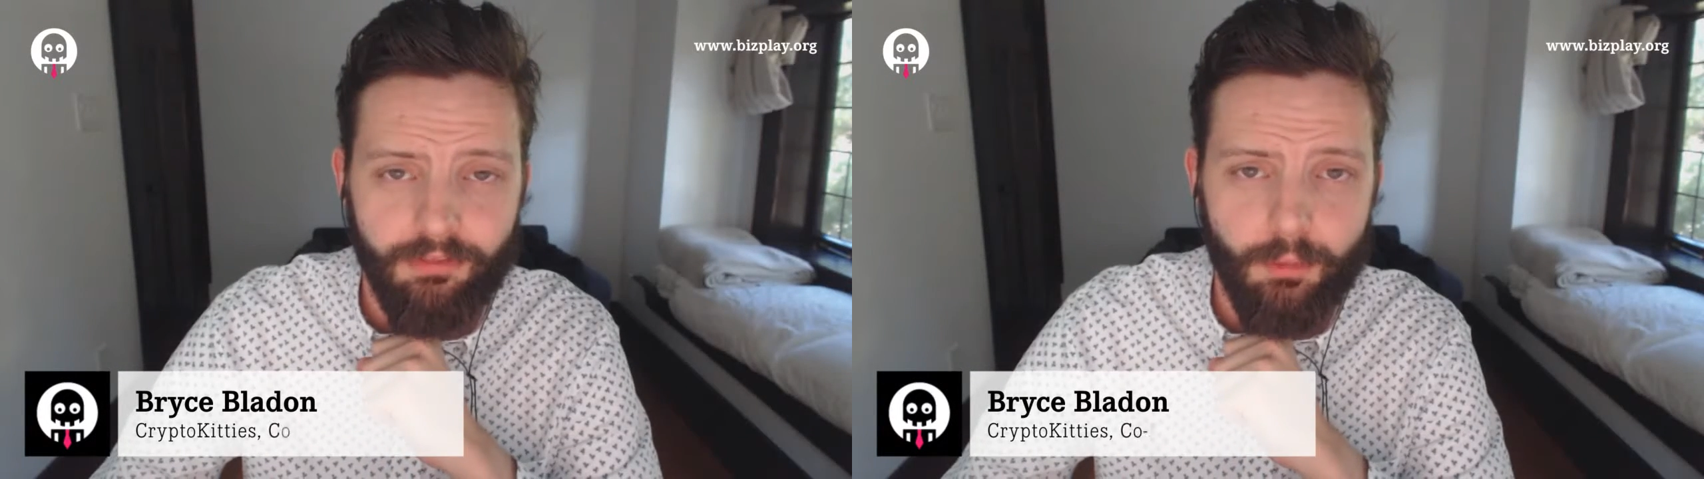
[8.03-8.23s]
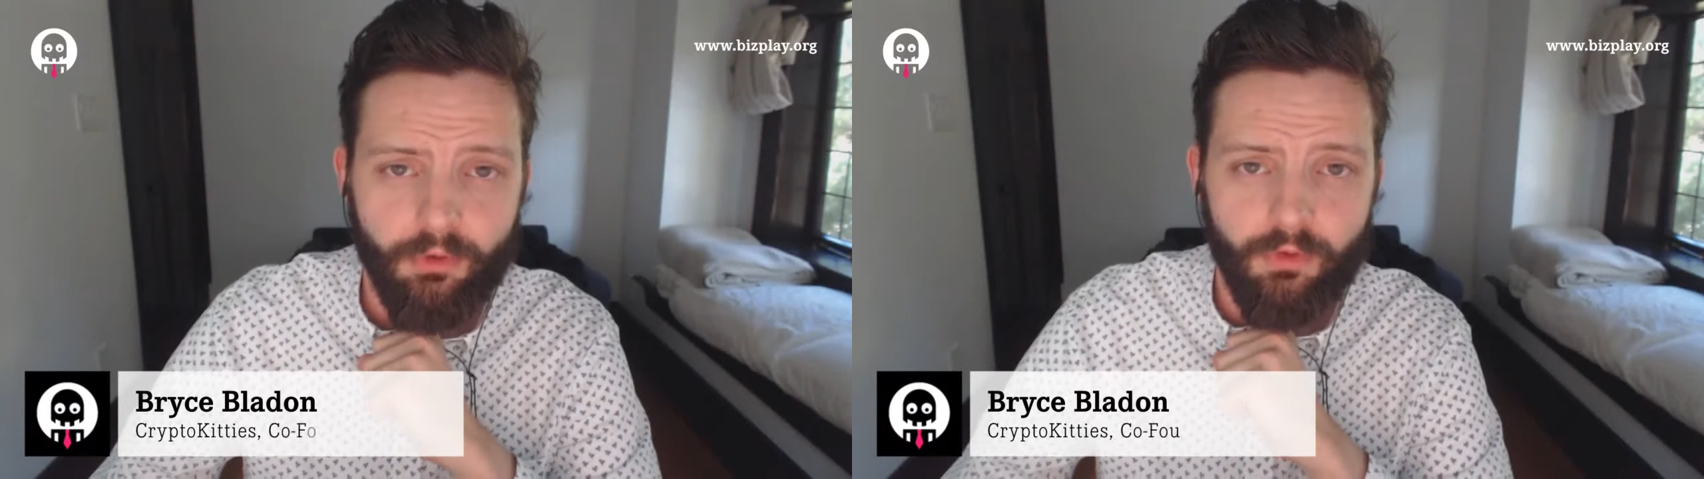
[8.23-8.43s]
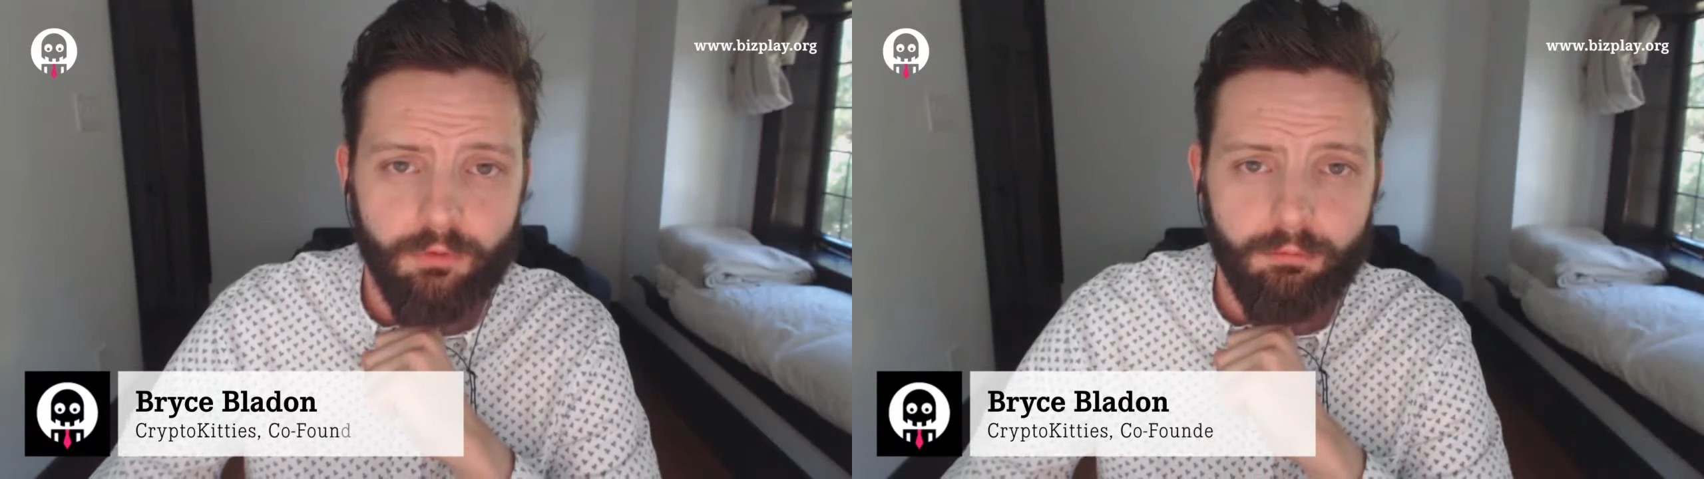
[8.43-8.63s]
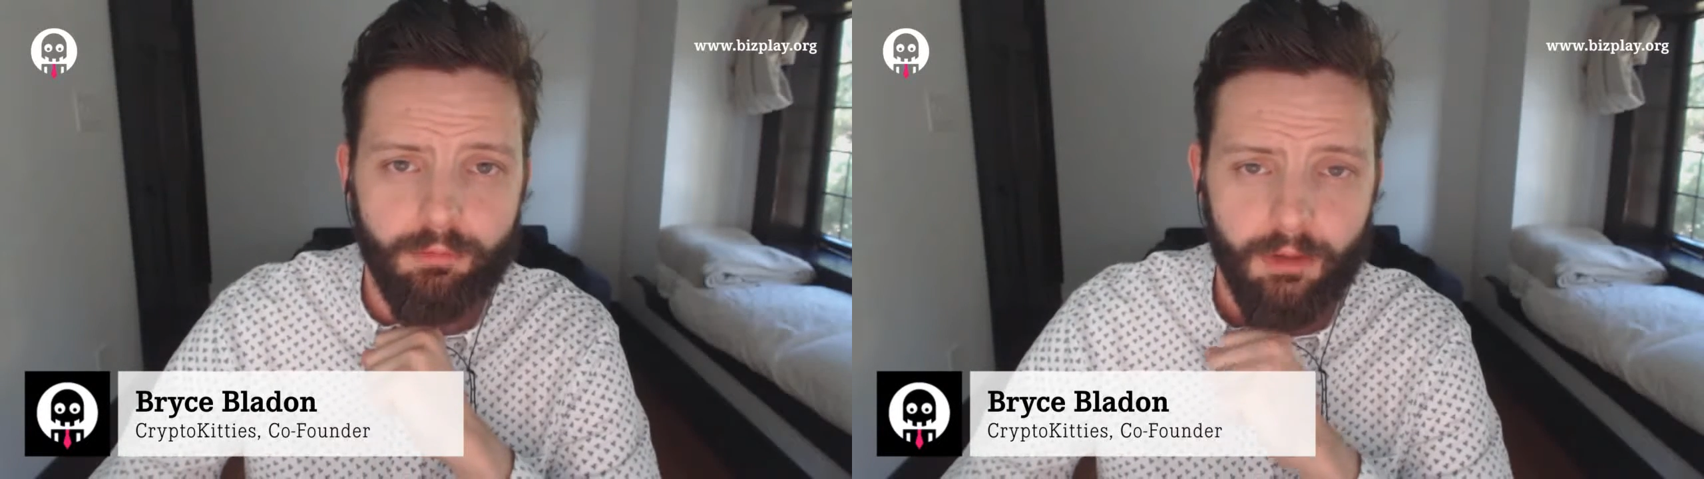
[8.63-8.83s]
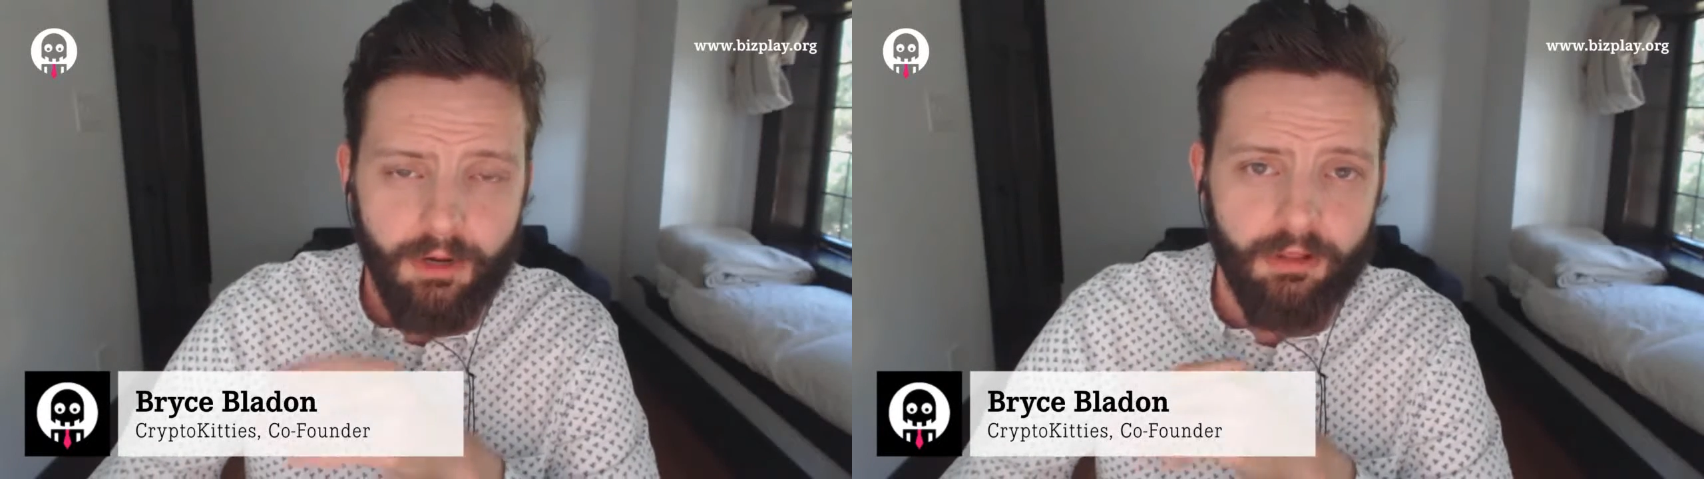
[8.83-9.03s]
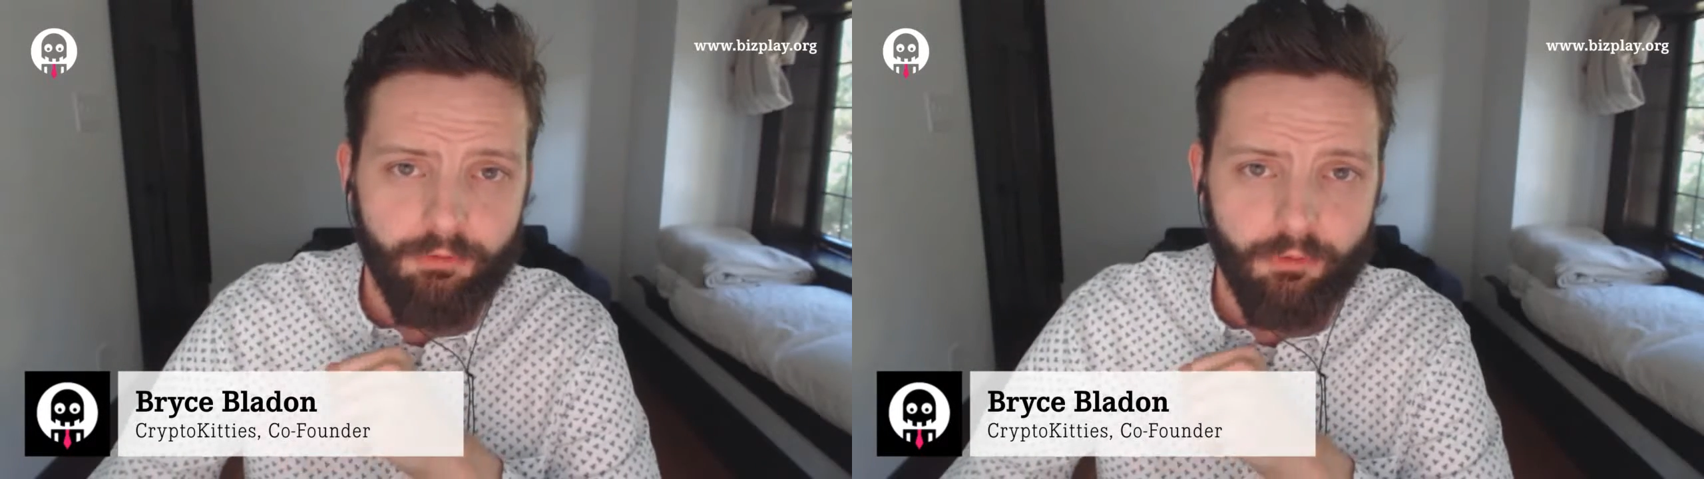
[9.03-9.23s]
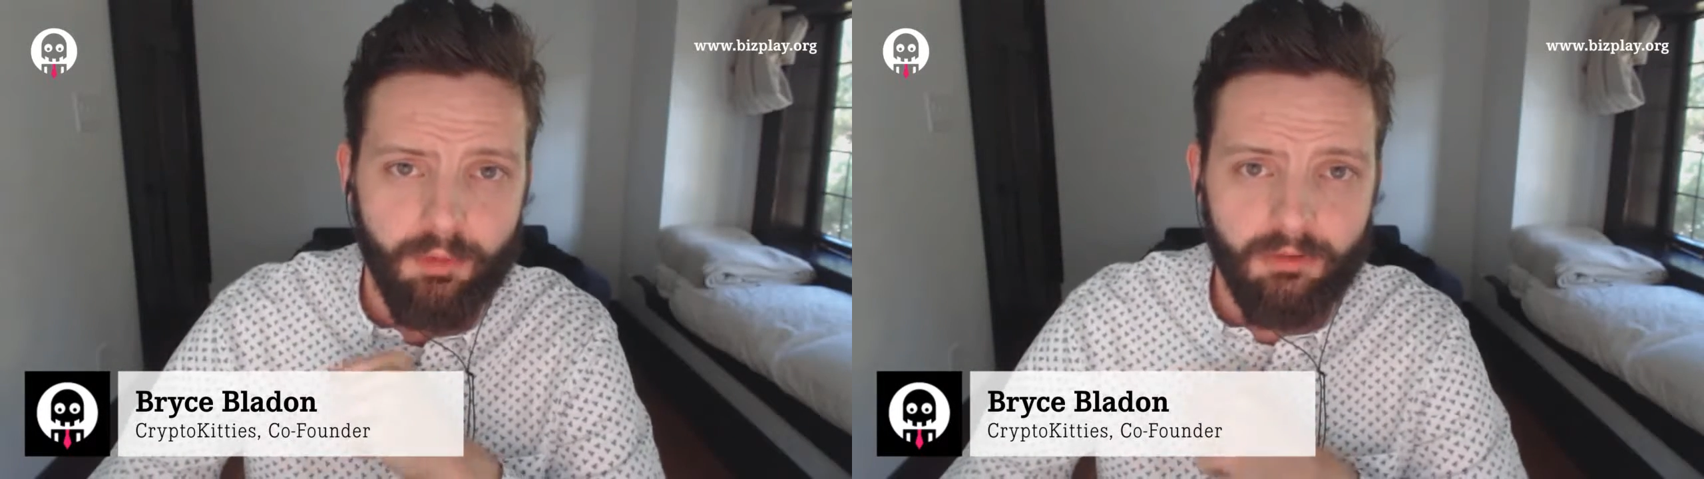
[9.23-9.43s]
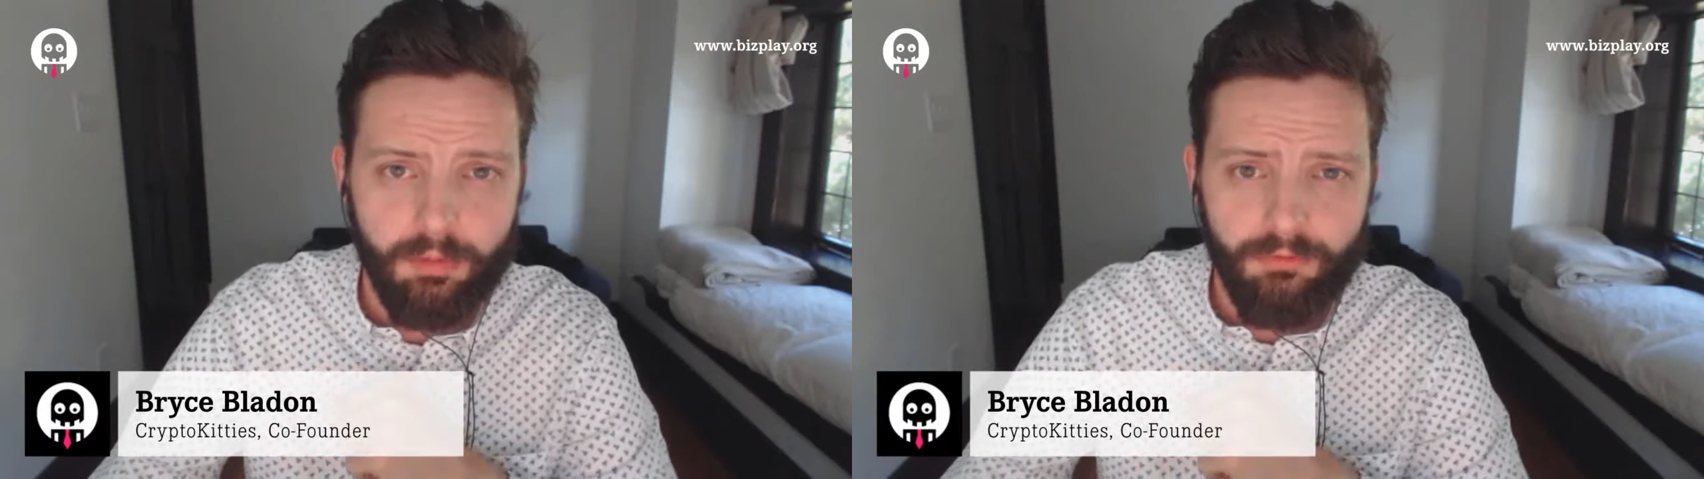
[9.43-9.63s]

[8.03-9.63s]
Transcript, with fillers: the person primarily responsible